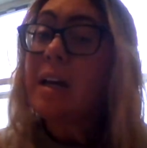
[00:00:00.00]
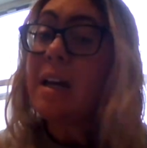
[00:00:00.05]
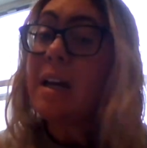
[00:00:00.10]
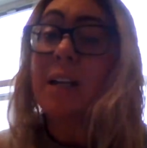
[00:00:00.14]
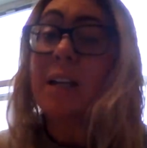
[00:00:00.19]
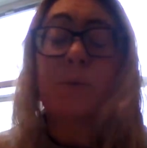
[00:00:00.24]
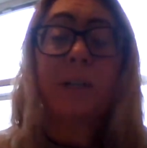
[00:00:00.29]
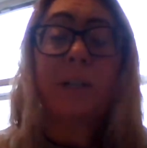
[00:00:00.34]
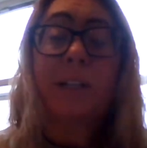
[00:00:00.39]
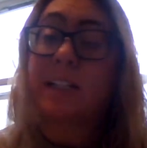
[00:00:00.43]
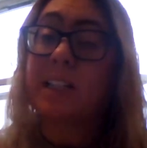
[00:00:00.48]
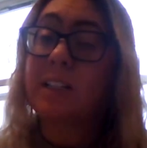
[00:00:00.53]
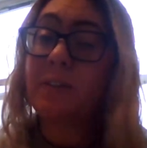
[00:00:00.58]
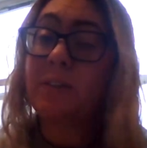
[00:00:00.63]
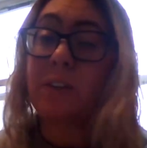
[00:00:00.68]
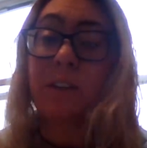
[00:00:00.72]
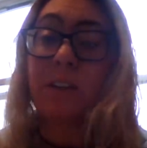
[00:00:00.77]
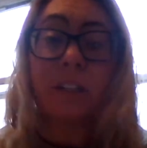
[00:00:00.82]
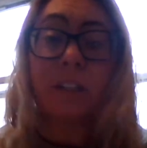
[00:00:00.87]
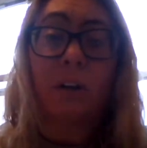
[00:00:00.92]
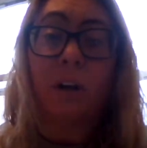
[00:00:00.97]
It's really not
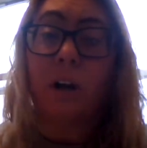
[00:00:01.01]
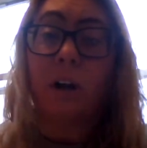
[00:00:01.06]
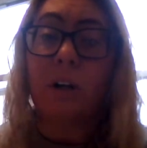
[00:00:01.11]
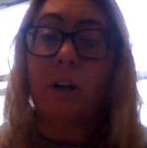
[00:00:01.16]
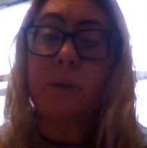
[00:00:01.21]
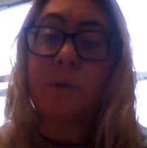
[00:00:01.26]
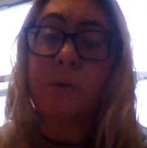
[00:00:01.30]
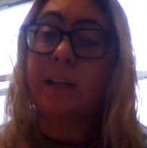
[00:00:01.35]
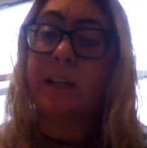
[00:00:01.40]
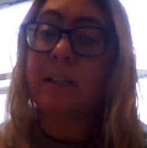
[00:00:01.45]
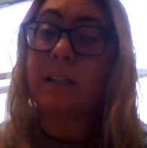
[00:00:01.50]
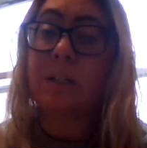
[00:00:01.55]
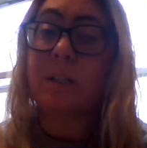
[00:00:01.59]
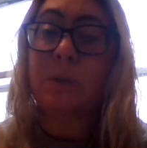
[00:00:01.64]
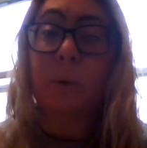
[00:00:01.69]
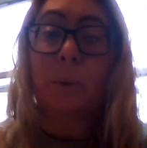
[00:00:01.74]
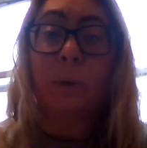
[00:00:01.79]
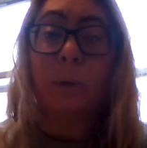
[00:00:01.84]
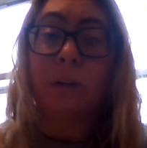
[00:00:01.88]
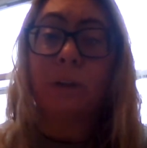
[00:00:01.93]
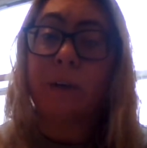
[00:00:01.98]
difficult at all. You guys can
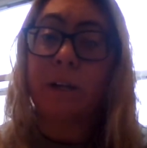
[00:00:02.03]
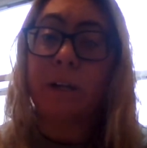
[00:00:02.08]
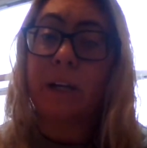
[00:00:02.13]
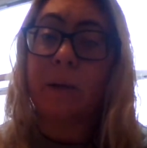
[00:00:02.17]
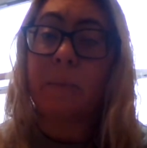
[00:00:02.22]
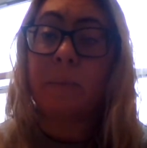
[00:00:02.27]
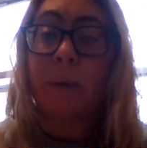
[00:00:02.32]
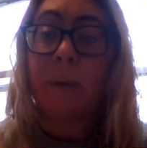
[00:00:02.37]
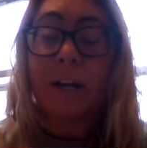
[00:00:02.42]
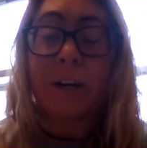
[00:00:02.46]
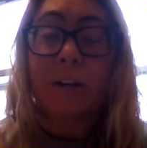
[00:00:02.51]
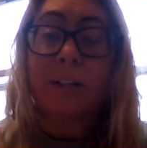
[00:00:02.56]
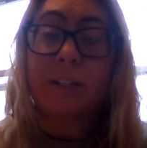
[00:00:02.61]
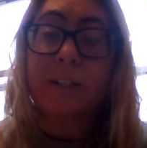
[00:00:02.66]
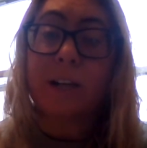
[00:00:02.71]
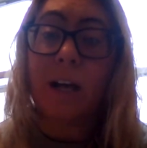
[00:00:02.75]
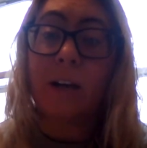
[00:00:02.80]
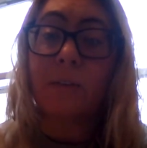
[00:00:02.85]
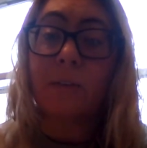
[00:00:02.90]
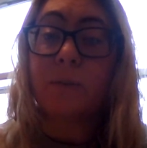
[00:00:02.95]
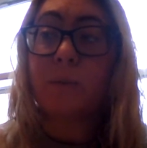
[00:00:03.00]
totally read it by
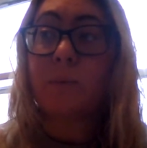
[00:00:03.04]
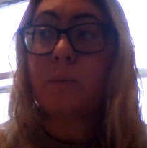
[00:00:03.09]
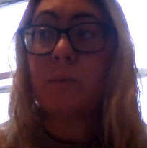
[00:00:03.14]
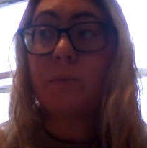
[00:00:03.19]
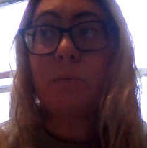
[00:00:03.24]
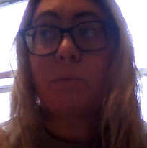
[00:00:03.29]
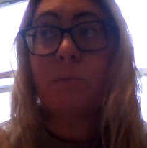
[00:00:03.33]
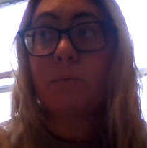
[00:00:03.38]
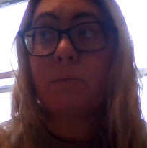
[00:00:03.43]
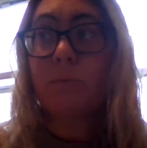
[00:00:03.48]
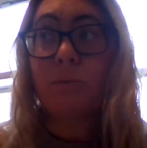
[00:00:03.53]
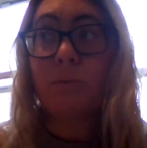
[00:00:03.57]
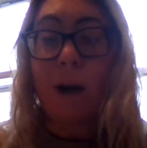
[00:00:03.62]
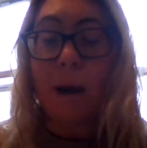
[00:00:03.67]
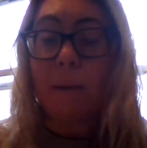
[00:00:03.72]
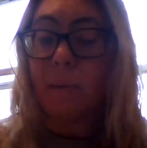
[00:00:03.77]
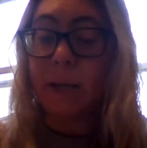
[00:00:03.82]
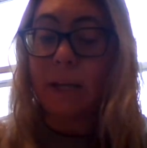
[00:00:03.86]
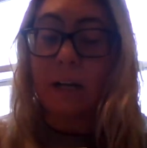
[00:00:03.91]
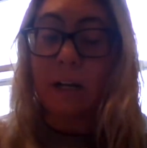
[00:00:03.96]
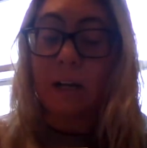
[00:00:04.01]
yourselves
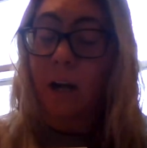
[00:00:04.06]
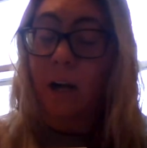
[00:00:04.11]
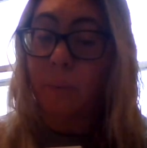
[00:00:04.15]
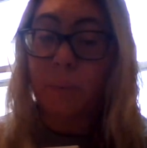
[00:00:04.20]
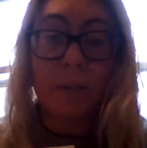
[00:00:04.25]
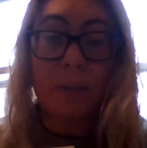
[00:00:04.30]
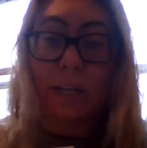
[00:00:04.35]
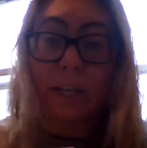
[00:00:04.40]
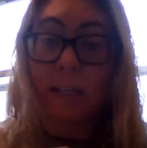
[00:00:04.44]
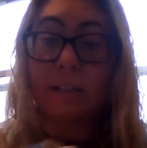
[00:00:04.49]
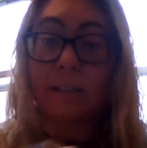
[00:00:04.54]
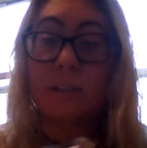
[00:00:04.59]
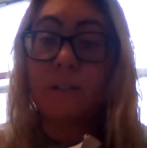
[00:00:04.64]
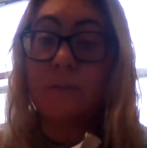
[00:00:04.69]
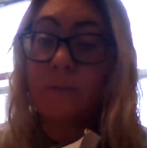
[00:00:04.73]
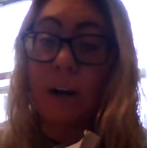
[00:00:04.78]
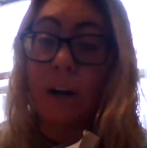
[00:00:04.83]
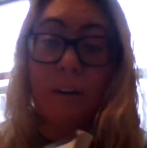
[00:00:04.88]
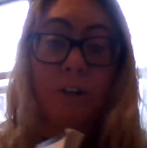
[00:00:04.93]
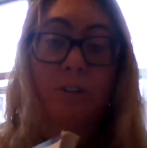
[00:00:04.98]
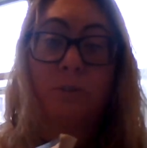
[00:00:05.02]
probably in a couple days. It's
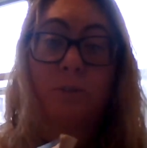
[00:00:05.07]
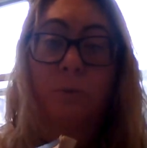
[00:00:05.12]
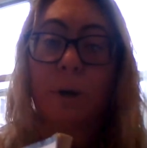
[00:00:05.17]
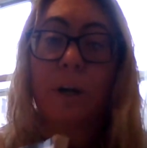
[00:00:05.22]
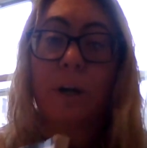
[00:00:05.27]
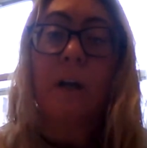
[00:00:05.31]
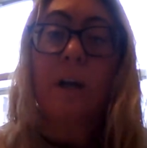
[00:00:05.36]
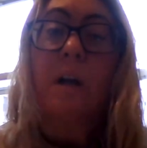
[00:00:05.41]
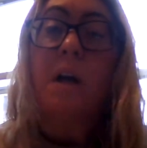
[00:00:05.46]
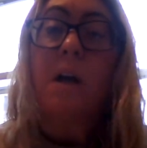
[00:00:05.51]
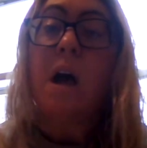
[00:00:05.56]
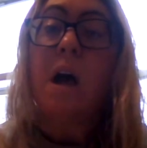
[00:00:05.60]
very short.